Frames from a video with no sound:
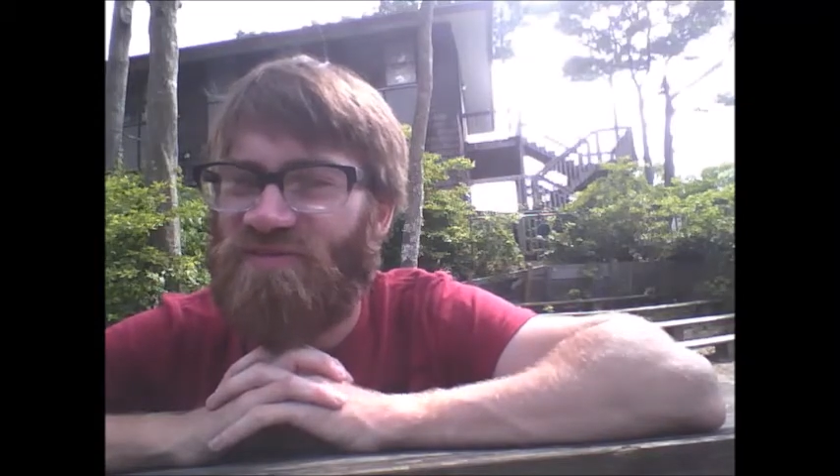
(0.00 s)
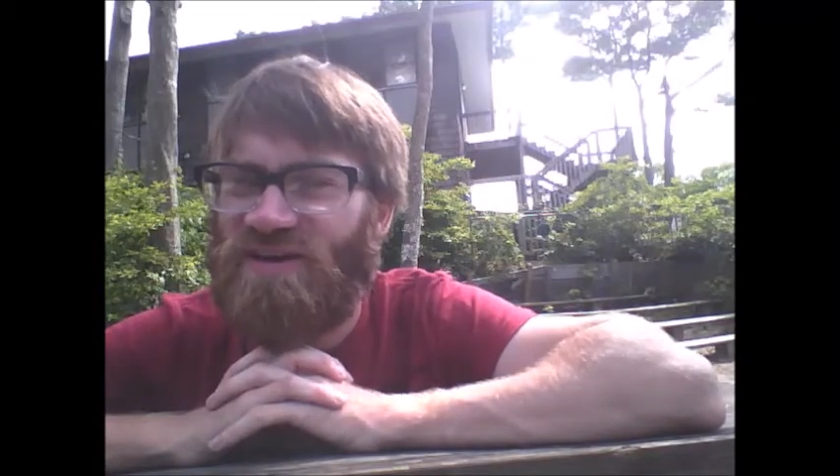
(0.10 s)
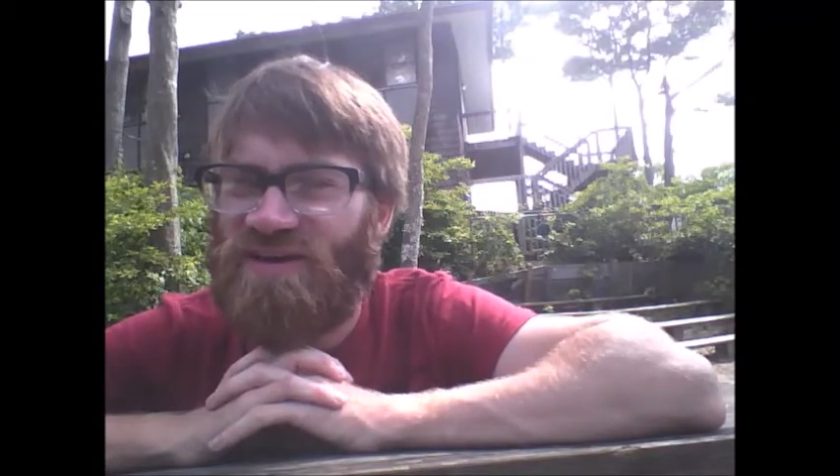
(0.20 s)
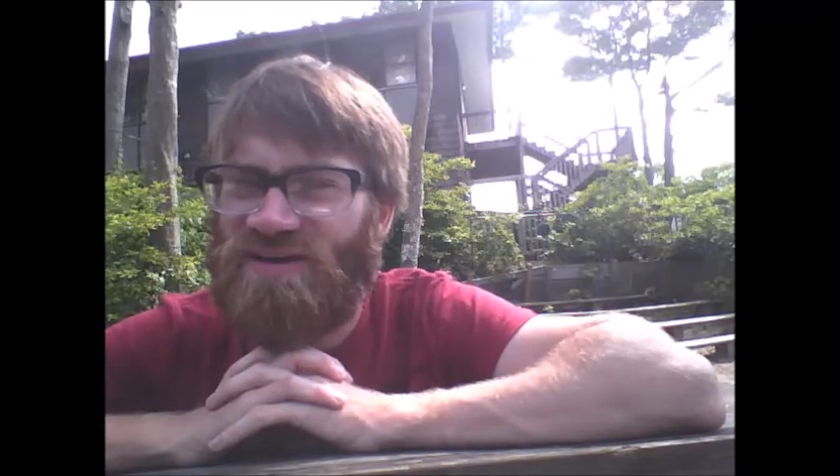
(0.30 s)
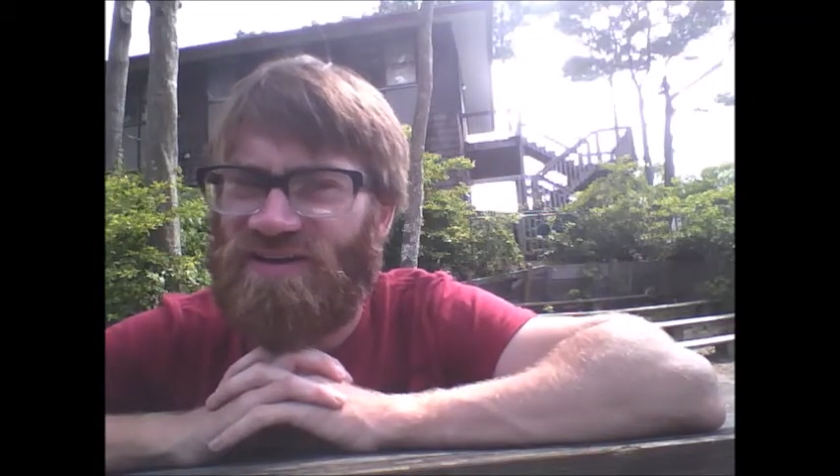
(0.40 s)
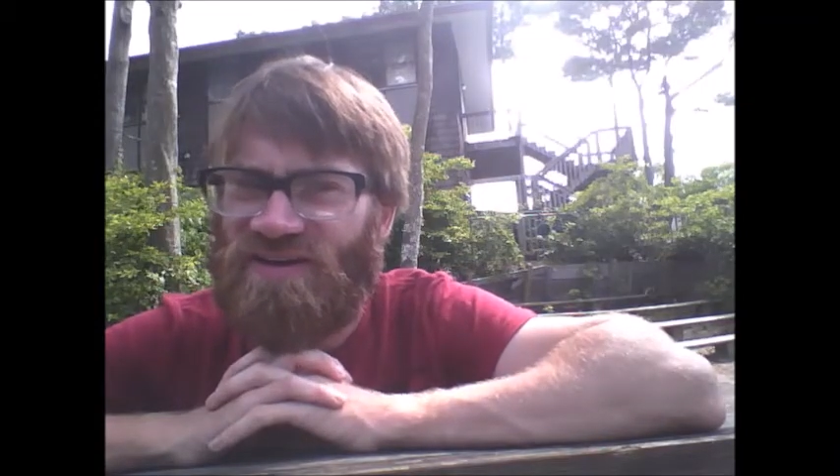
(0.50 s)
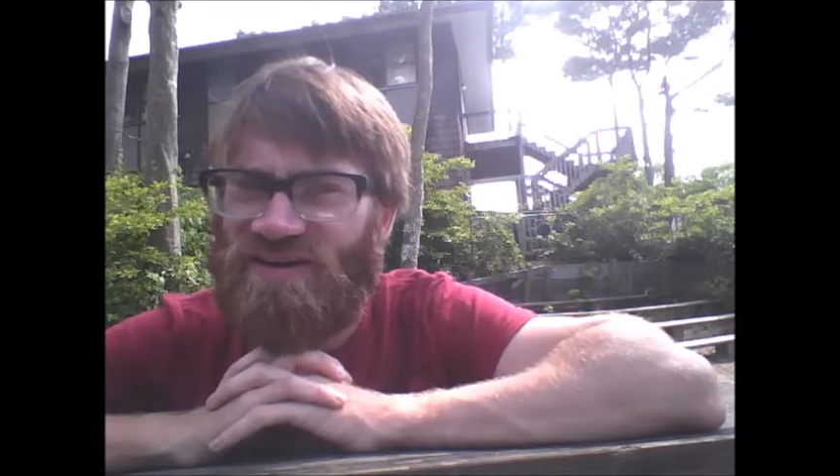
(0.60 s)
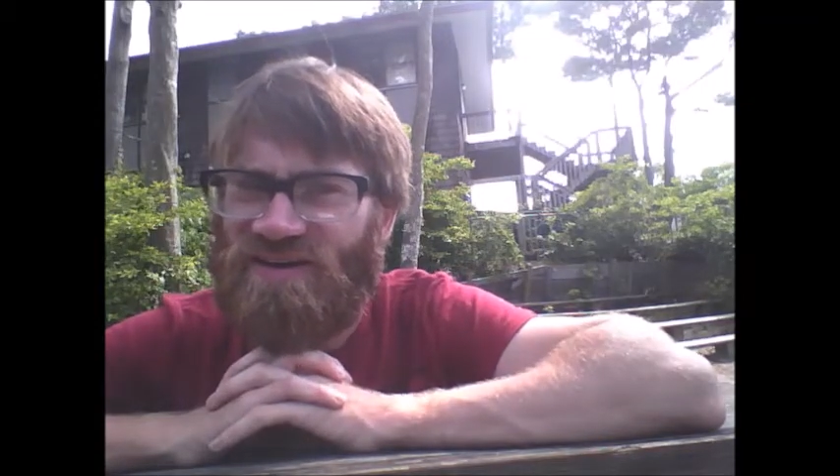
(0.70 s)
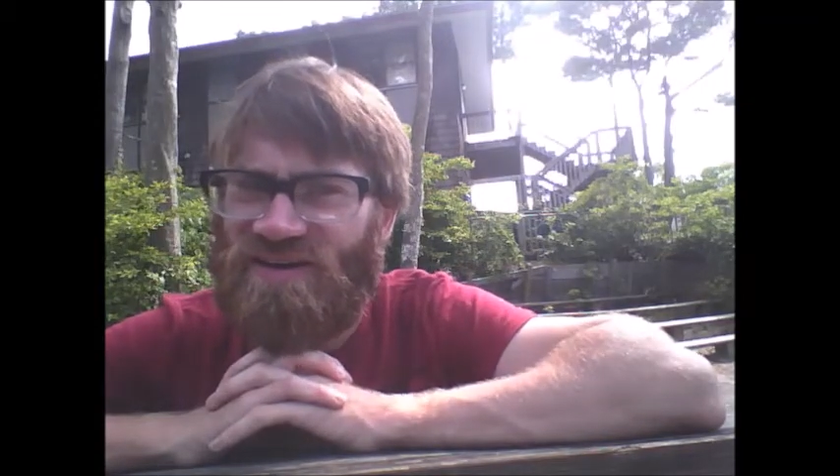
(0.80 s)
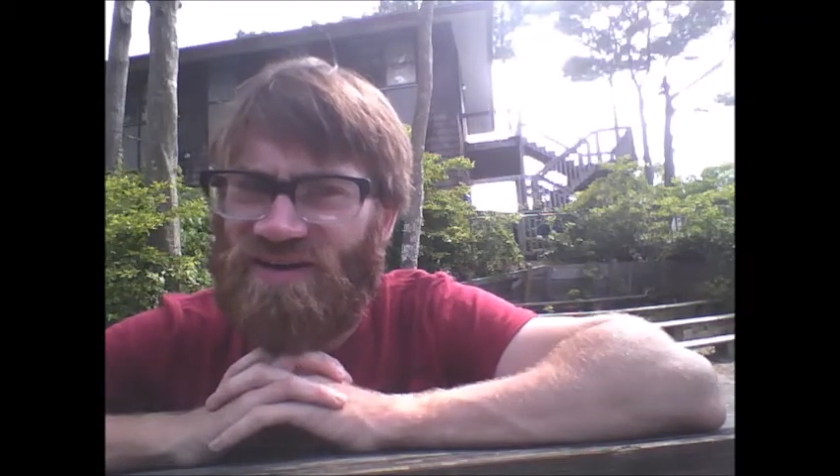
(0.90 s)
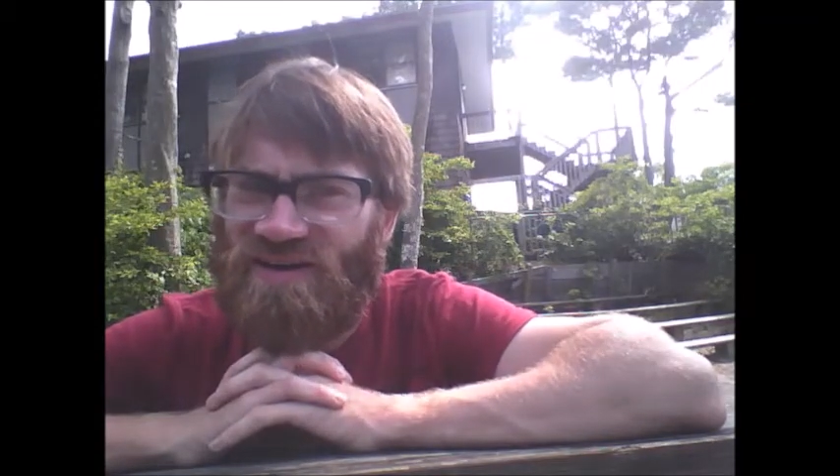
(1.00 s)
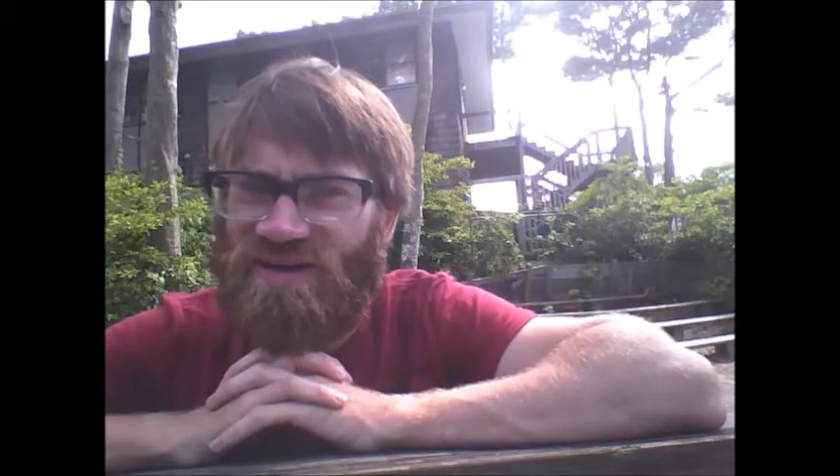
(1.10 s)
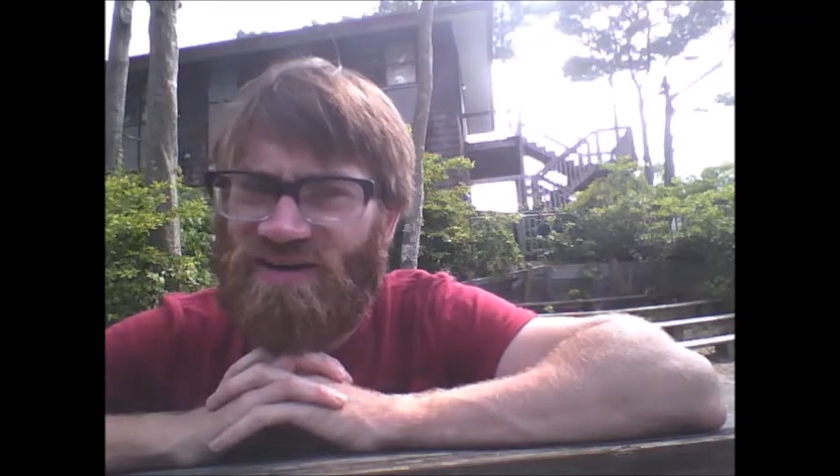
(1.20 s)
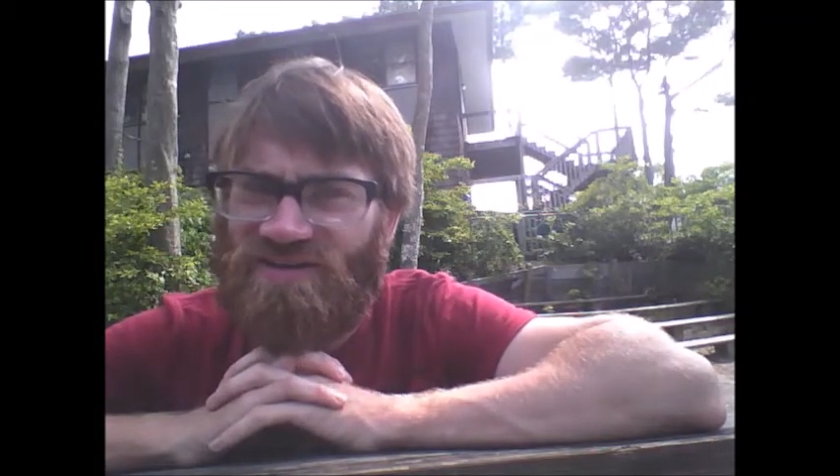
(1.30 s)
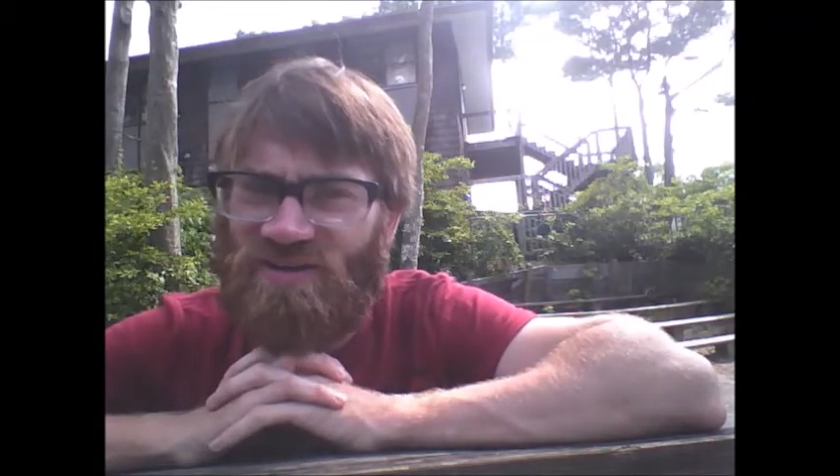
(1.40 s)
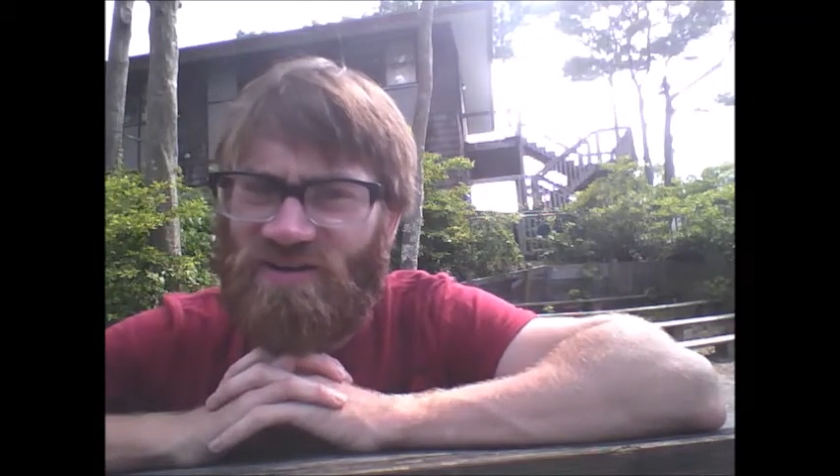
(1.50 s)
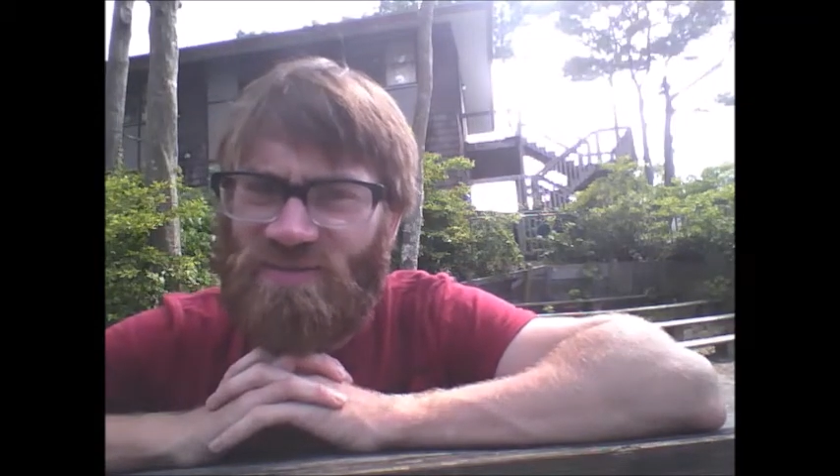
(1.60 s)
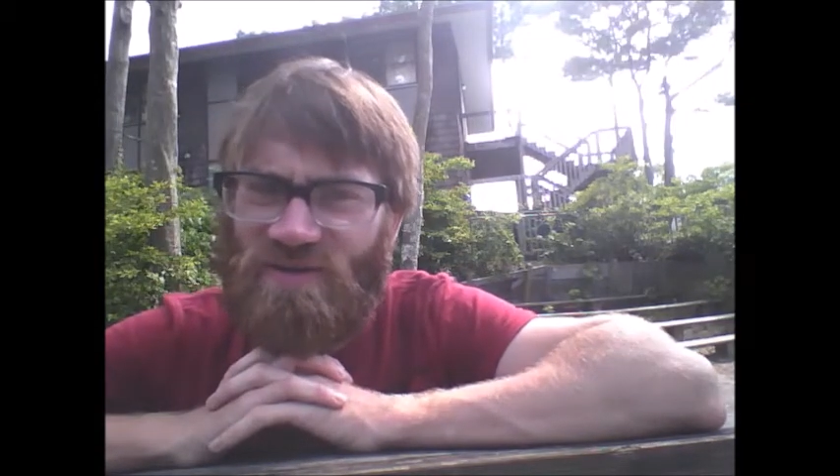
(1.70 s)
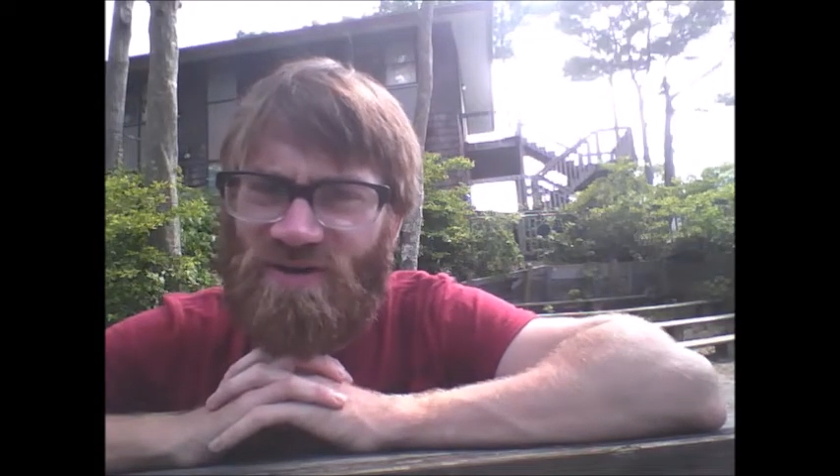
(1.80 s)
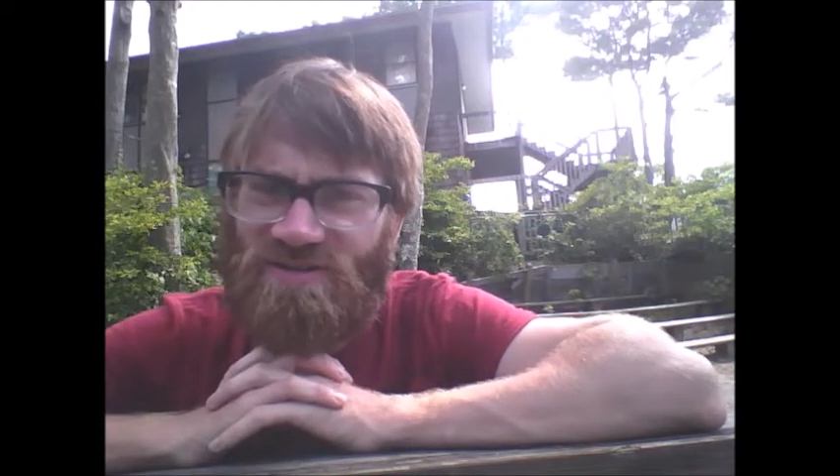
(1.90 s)
red
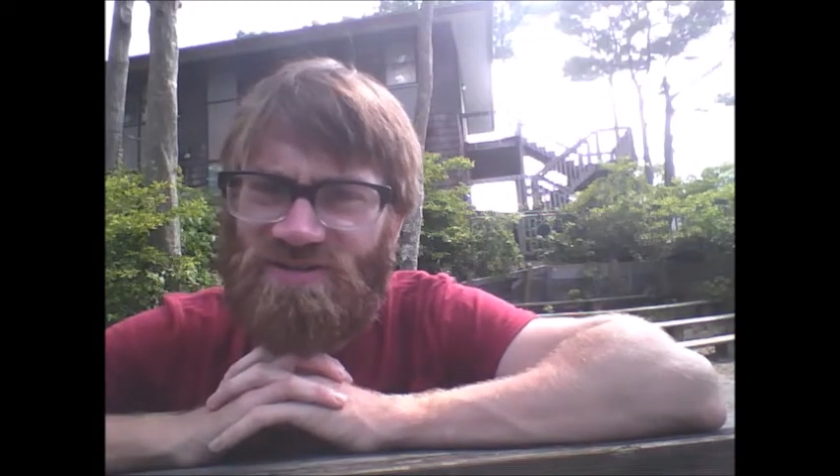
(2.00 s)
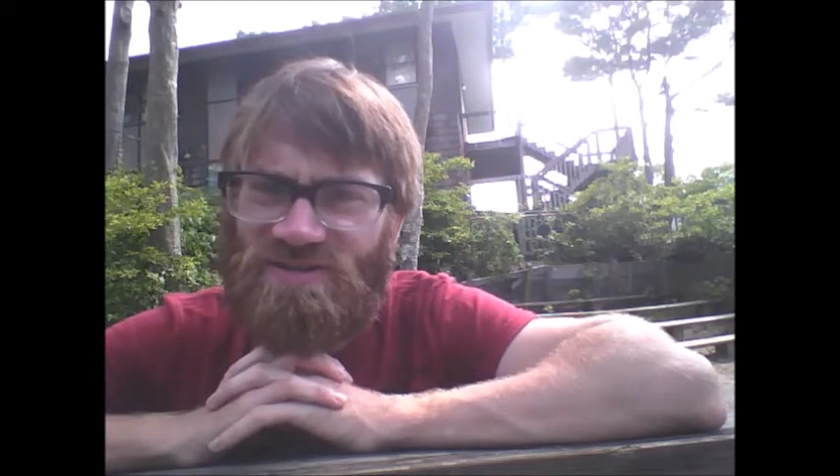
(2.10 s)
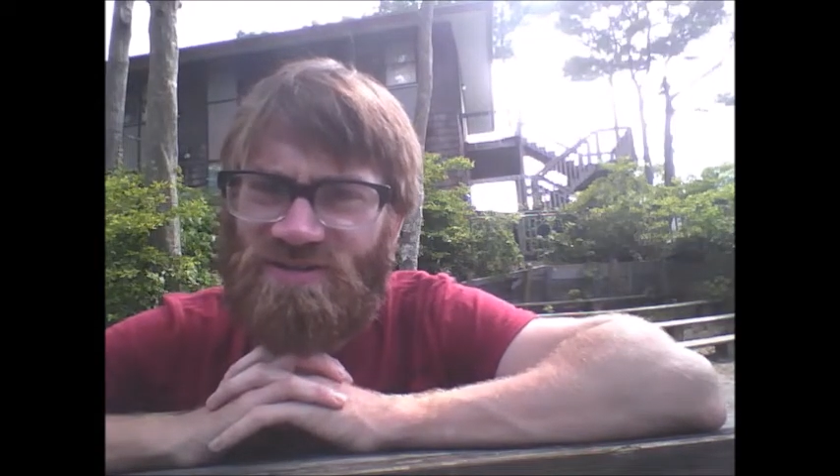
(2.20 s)
Atari box.